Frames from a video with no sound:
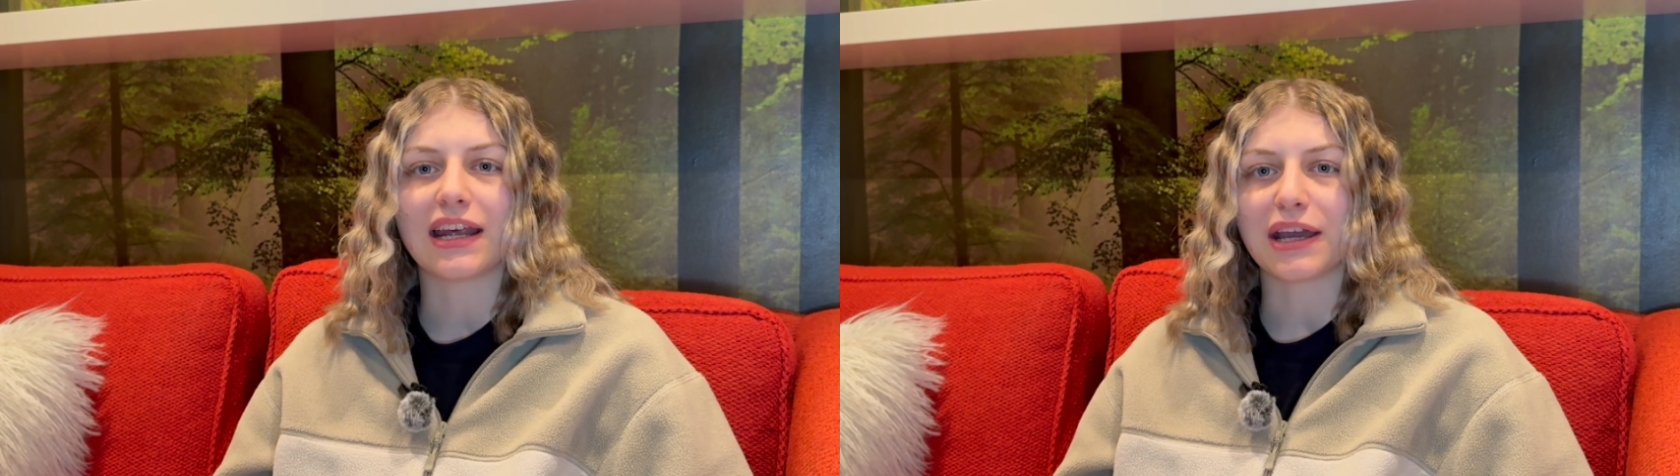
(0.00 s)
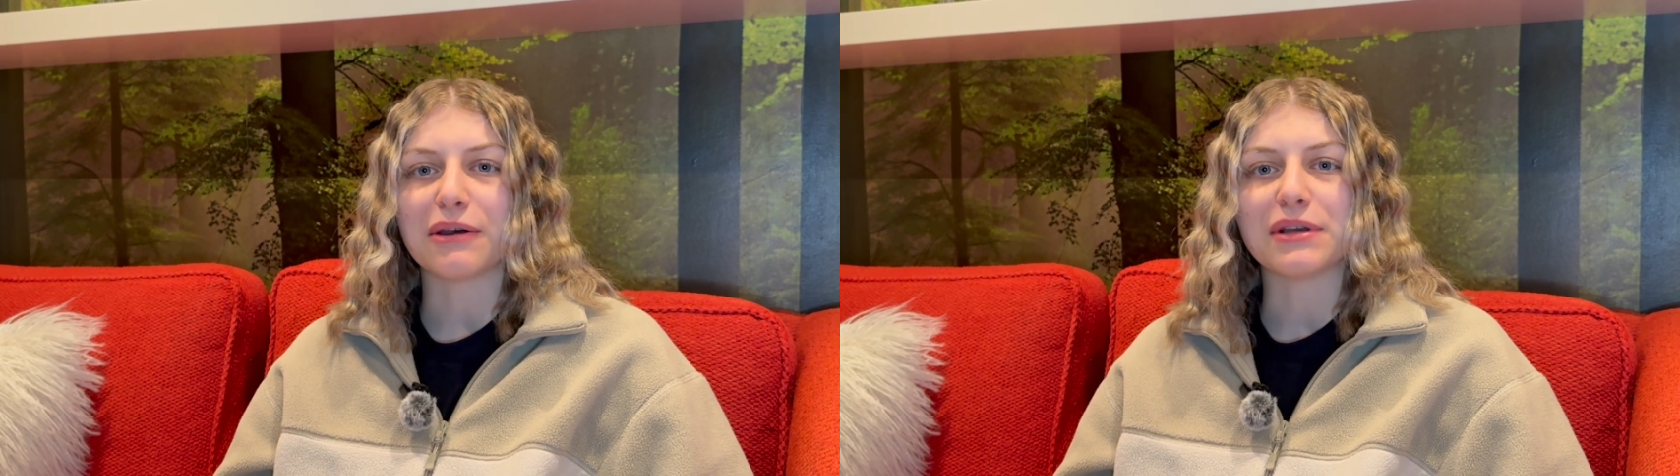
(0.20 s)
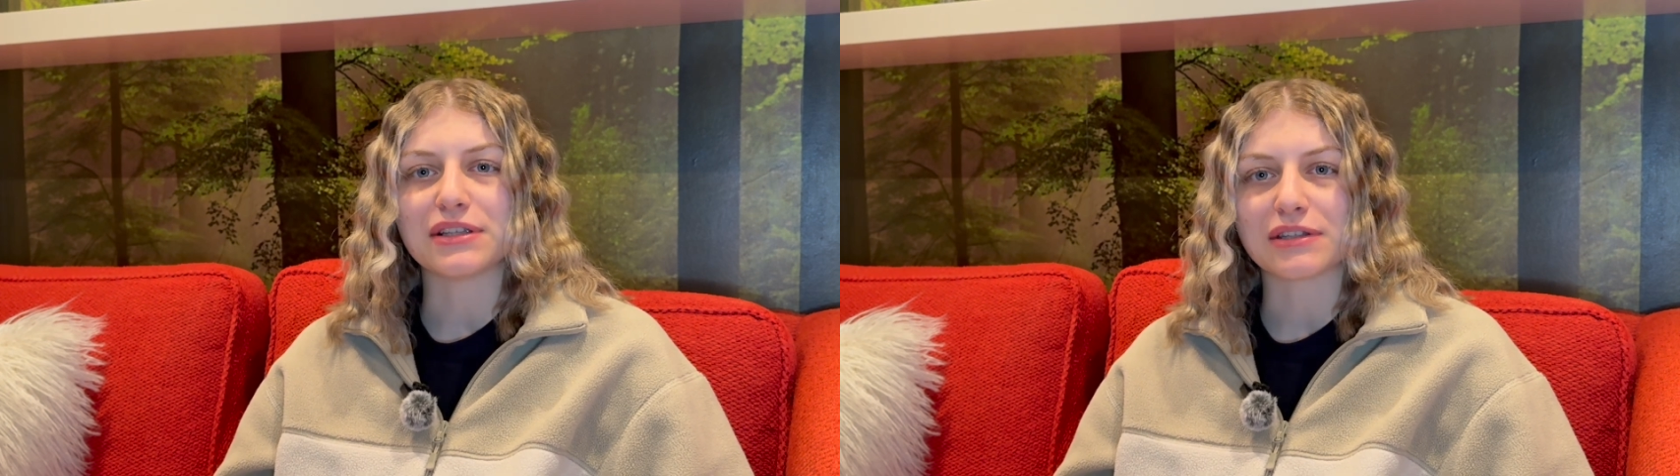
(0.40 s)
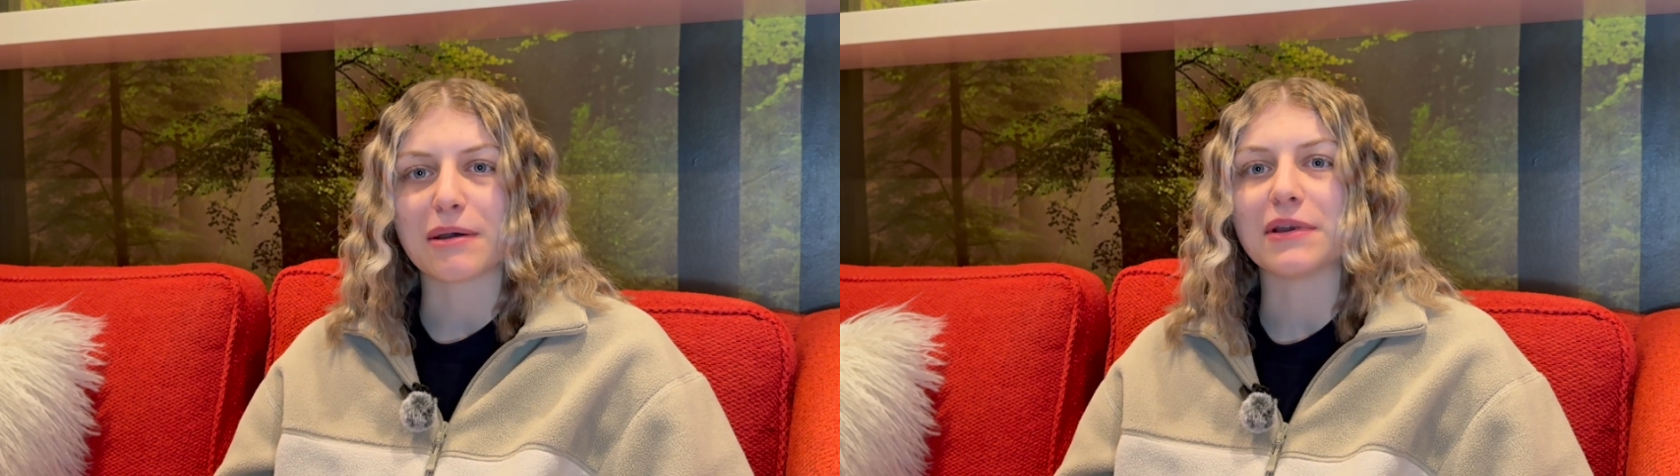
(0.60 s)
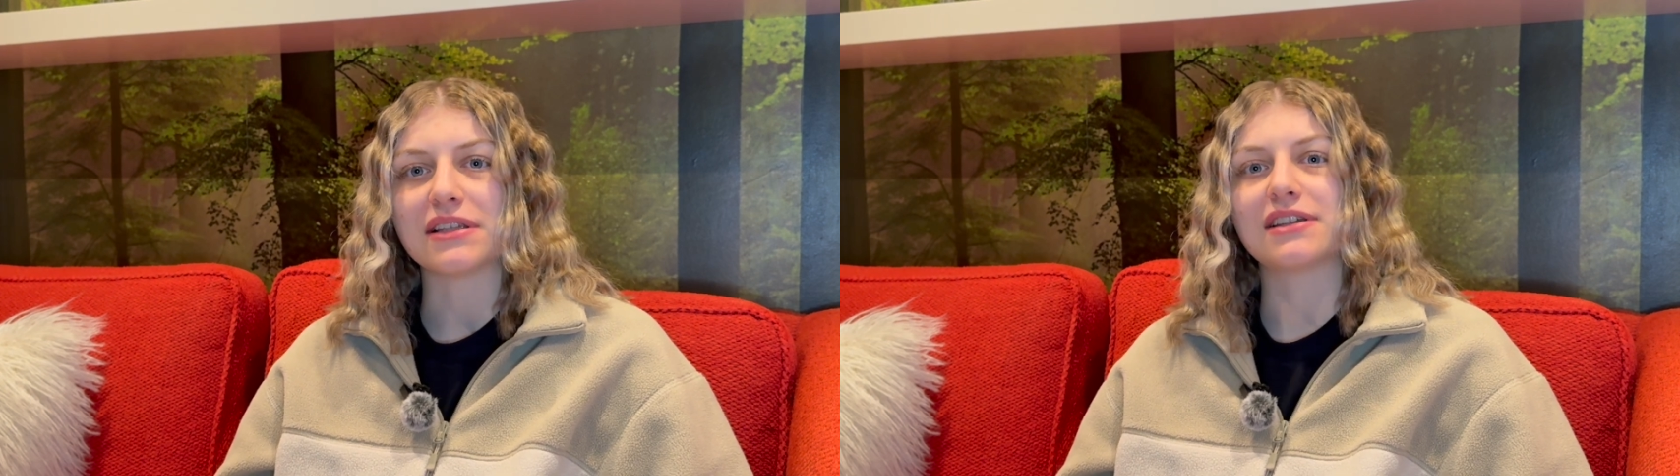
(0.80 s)
I always saw
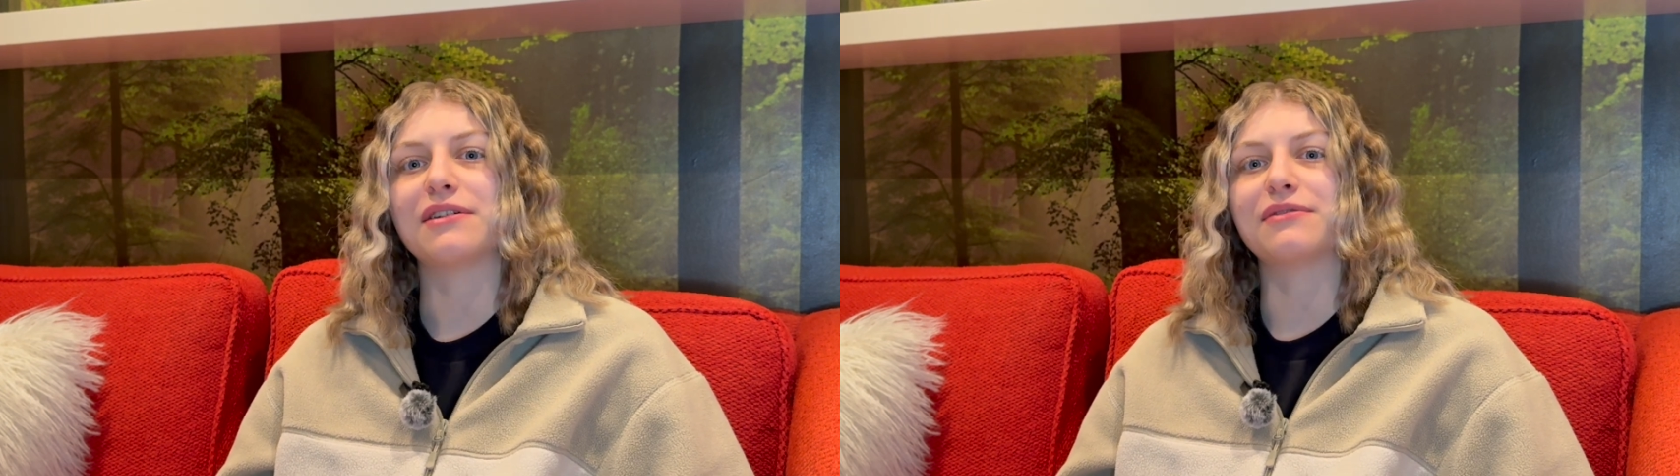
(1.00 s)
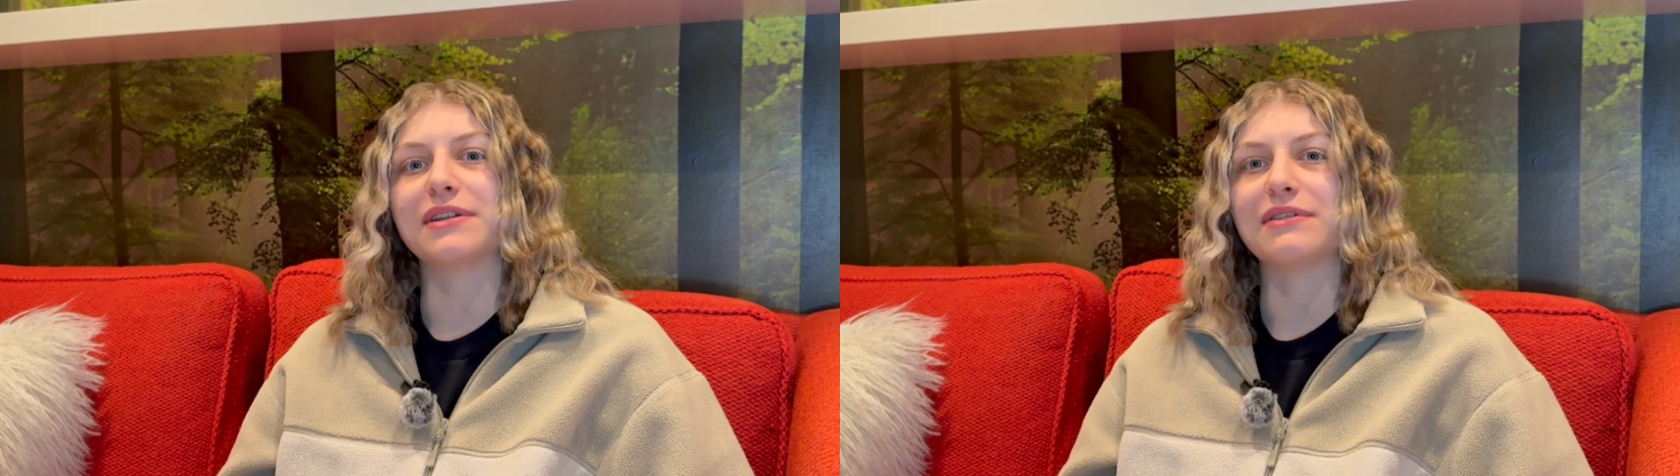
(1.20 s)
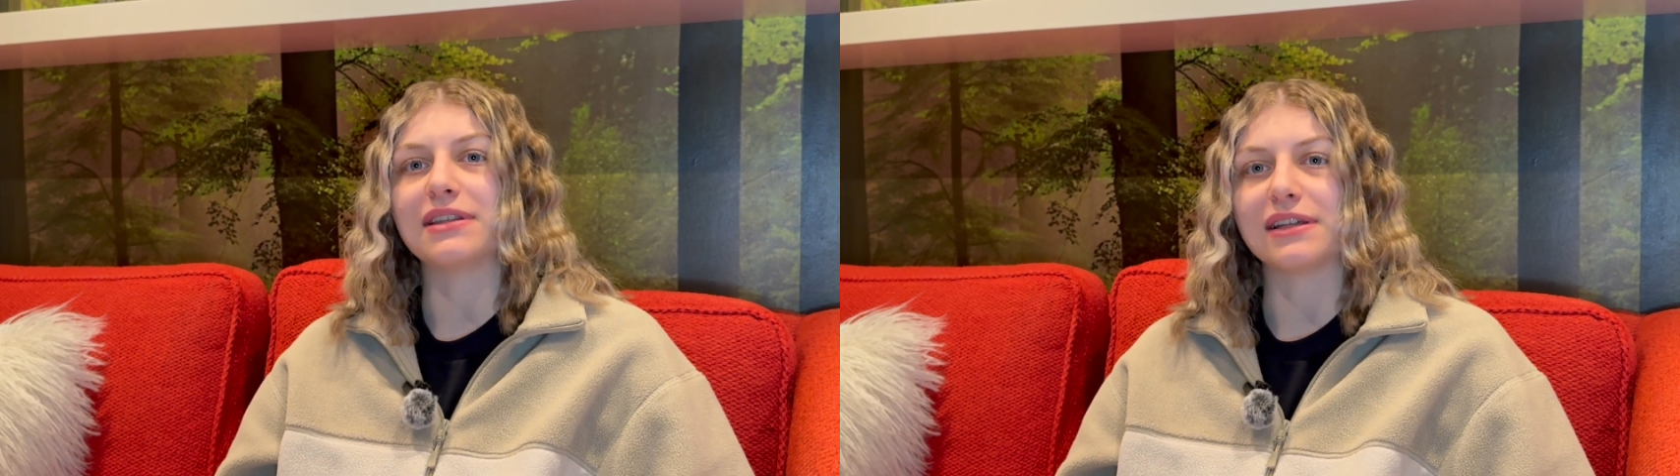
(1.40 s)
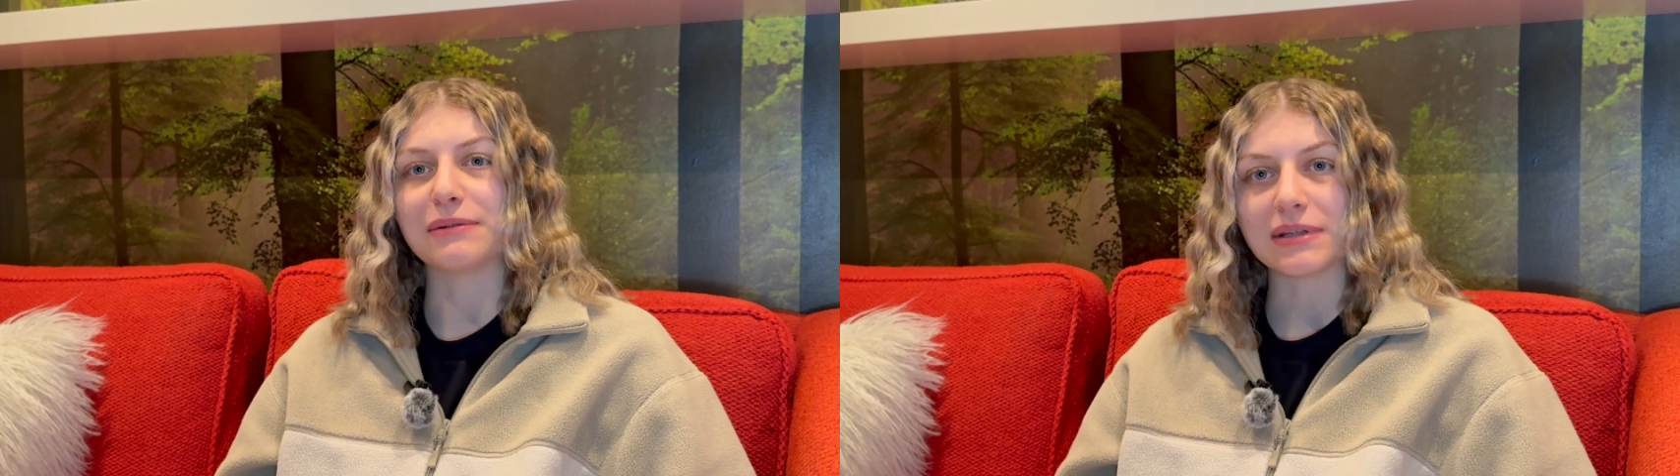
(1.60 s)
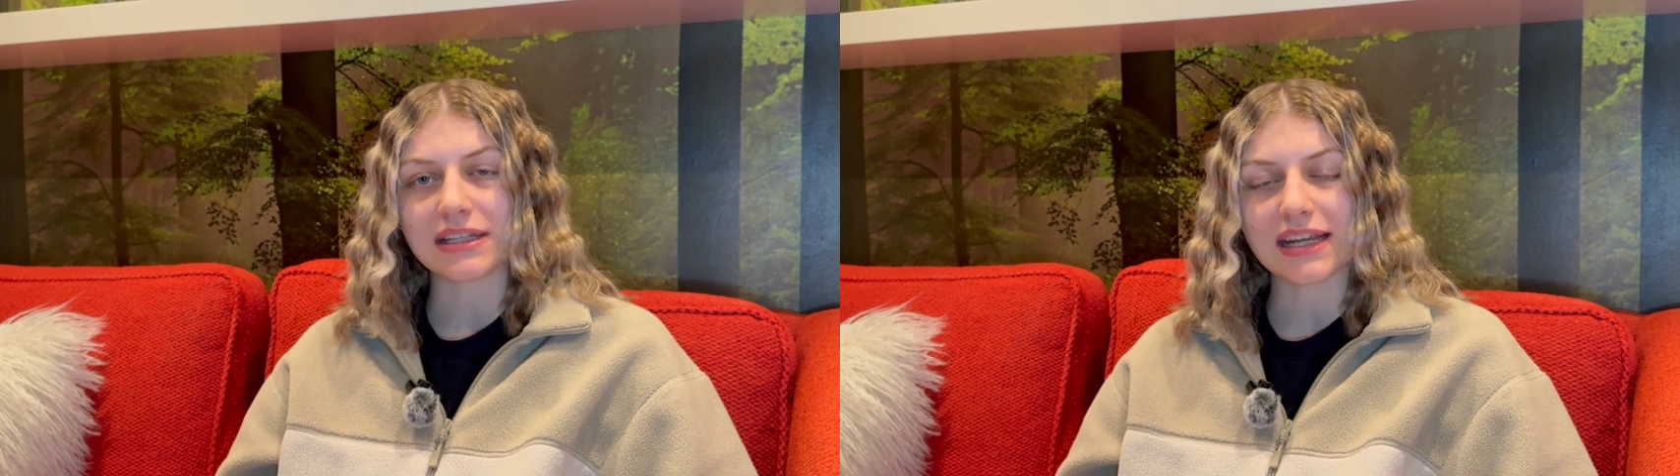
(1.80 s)
myself living there
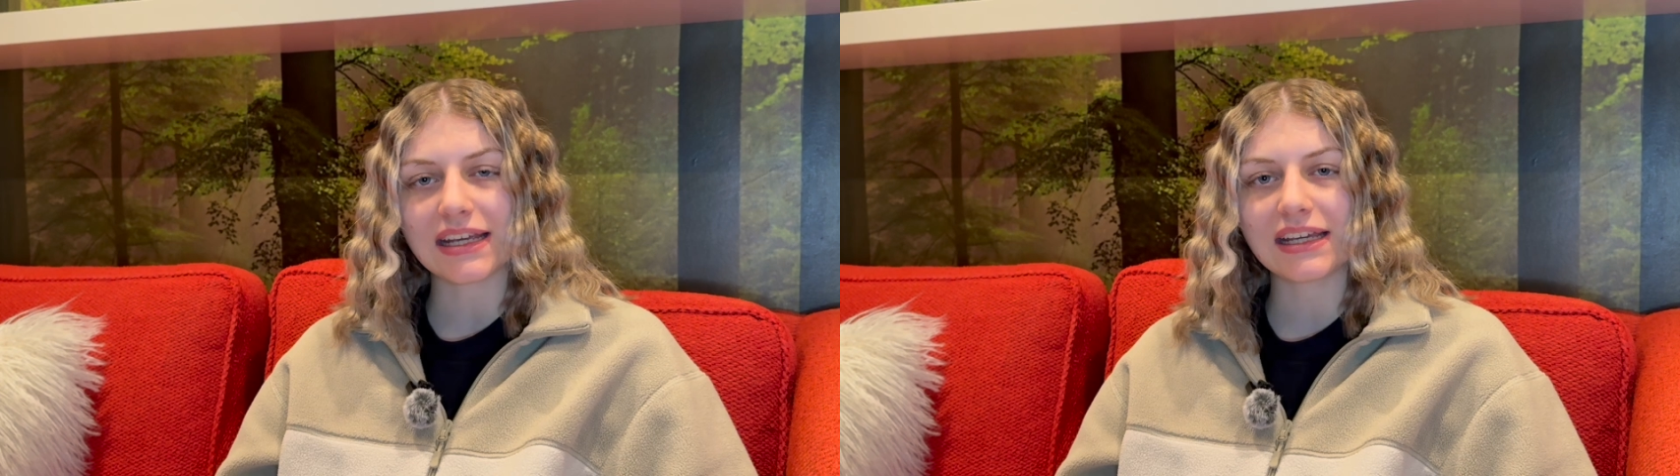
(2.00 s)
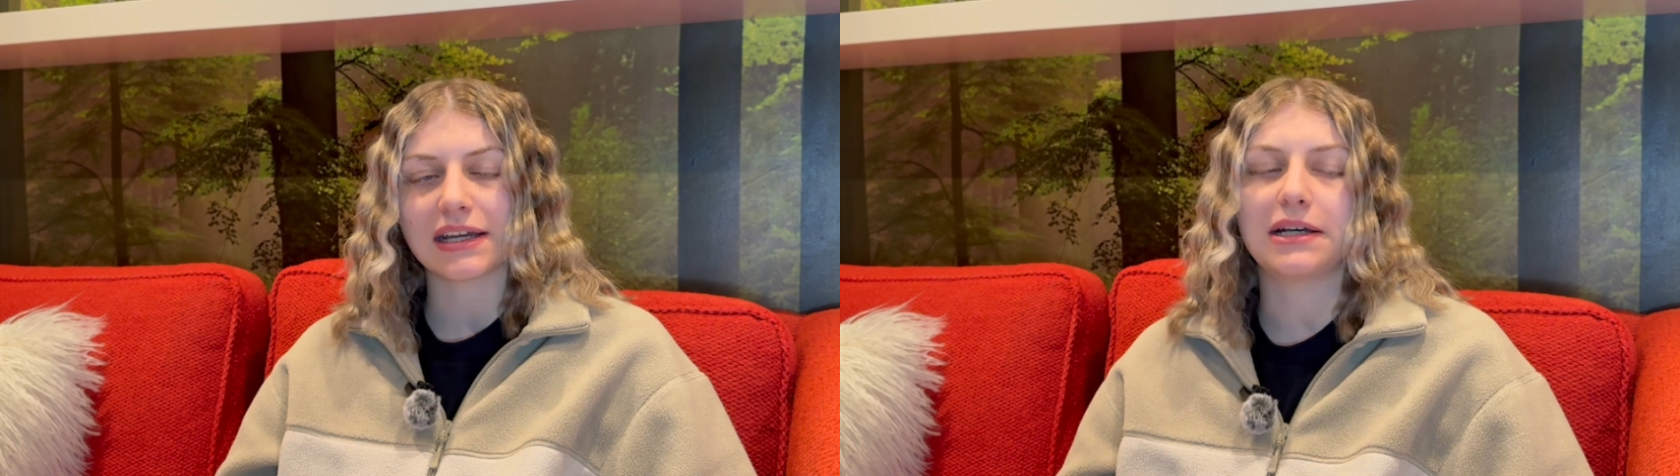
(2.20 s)
one day.